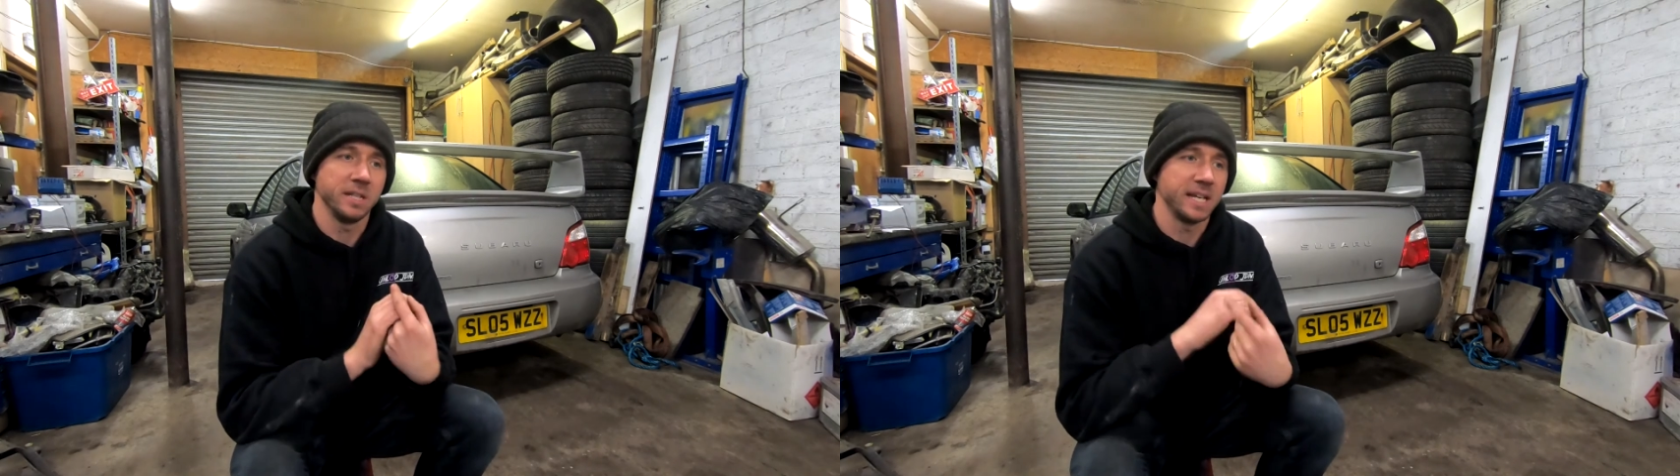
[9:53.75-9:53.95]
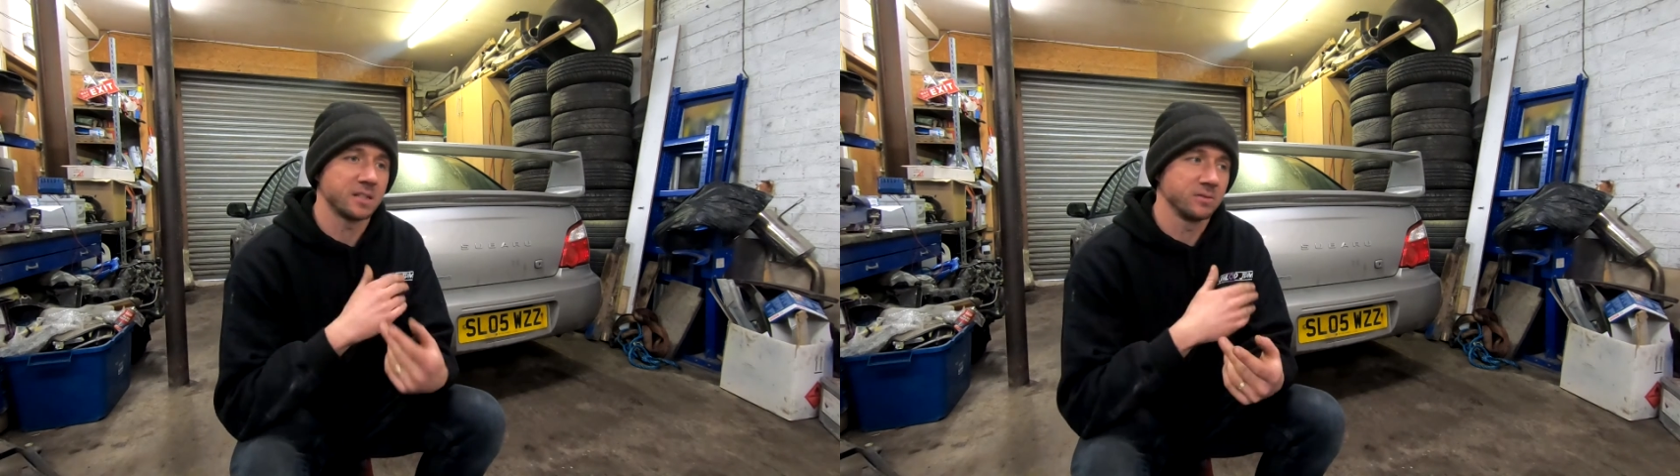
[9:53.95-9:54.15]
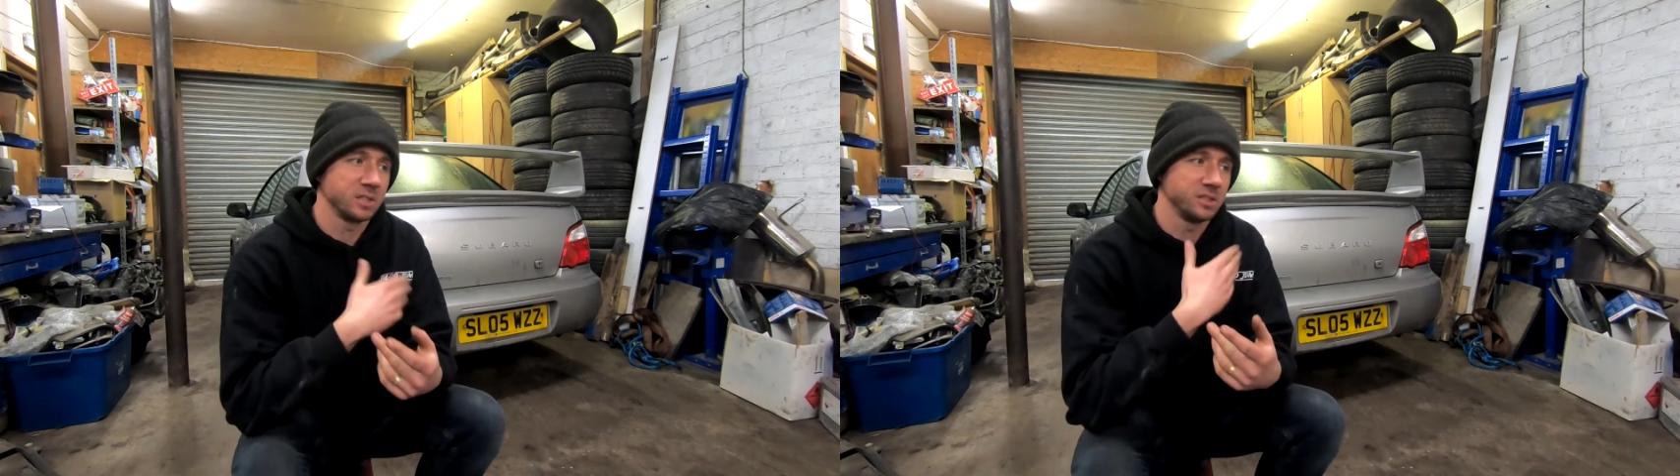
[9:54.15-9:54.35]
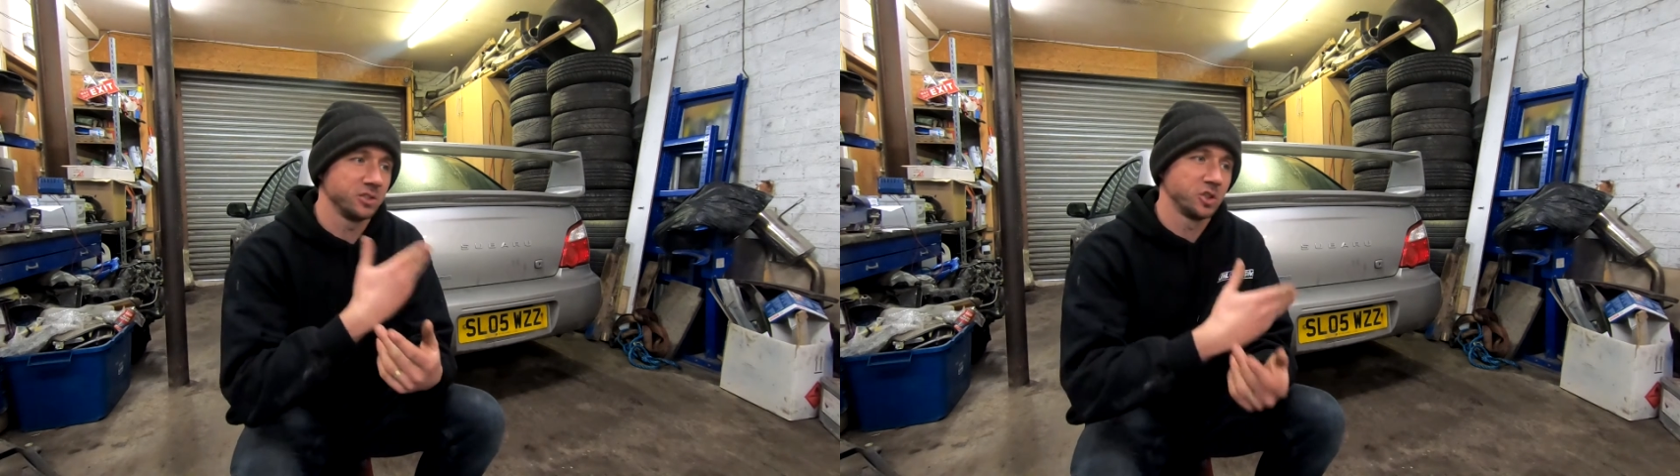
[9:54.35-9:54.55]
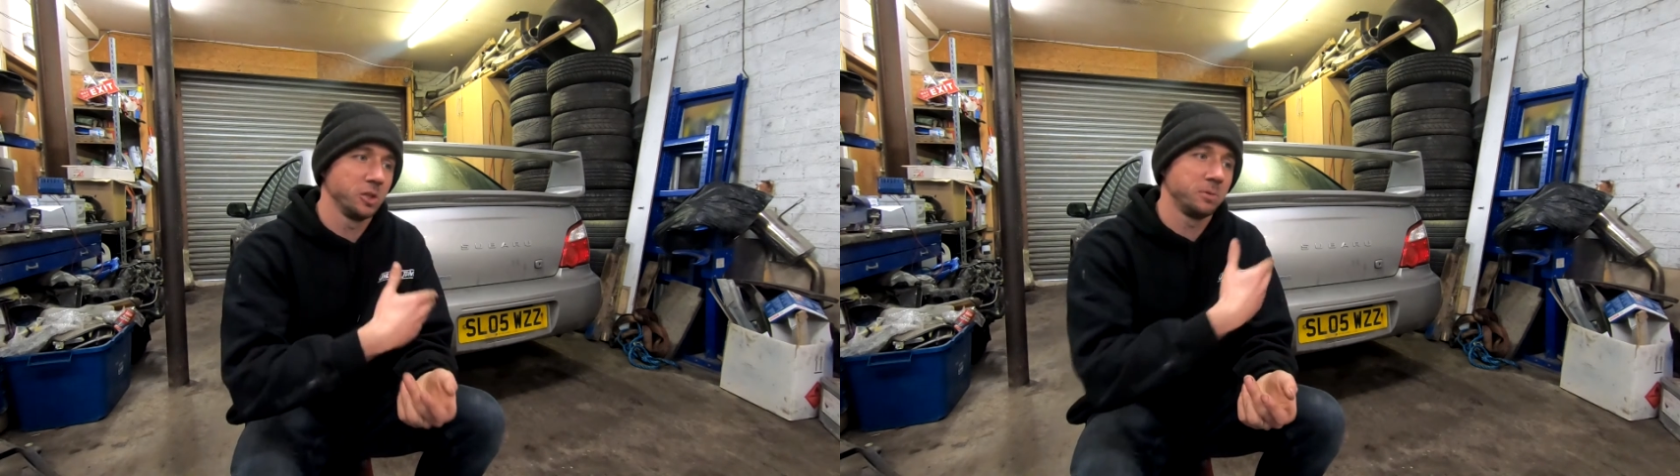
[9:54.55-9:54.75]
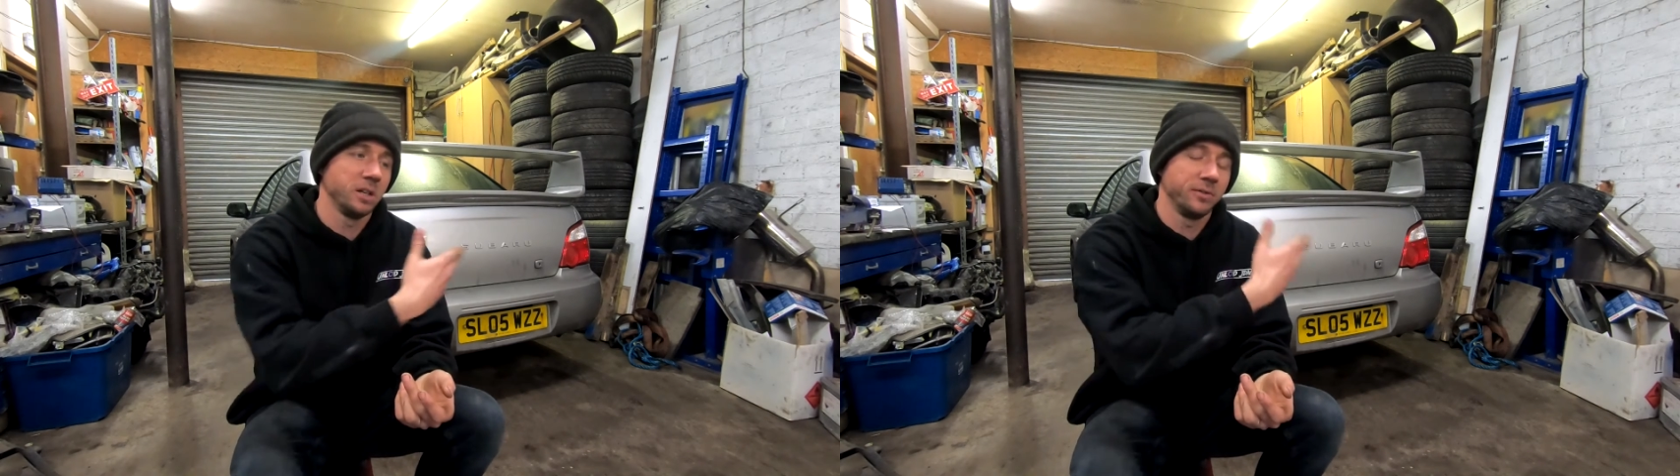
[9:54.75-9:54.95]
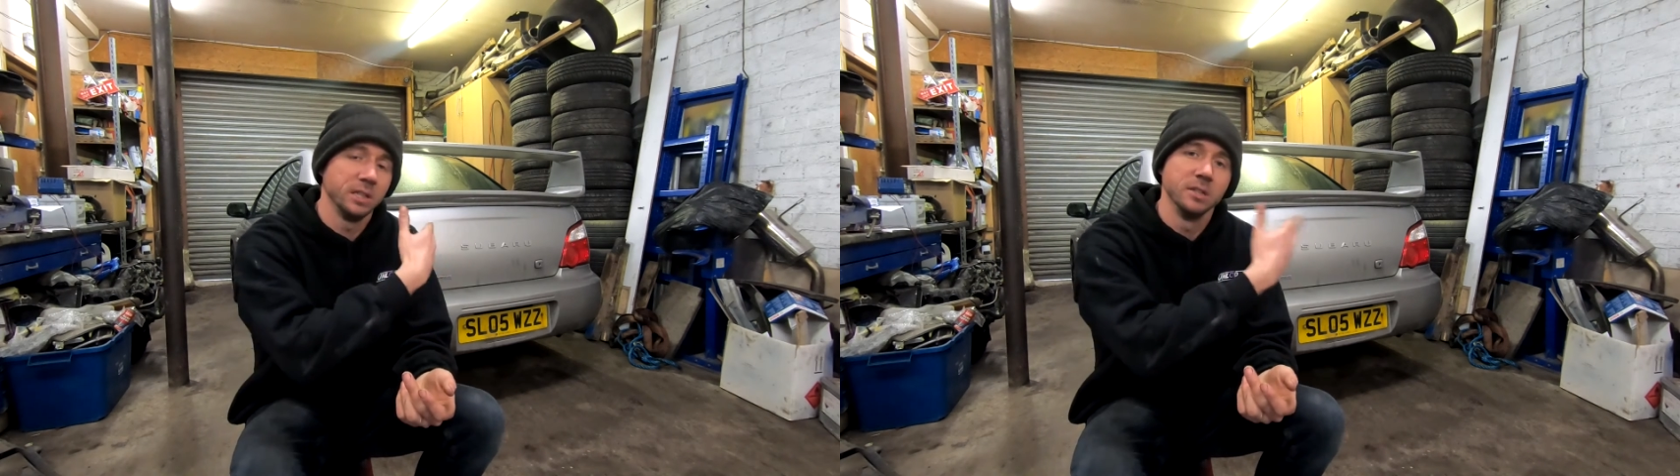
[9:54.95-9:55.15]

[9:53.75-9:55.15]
Yes, obviously it's a Subaru, and if you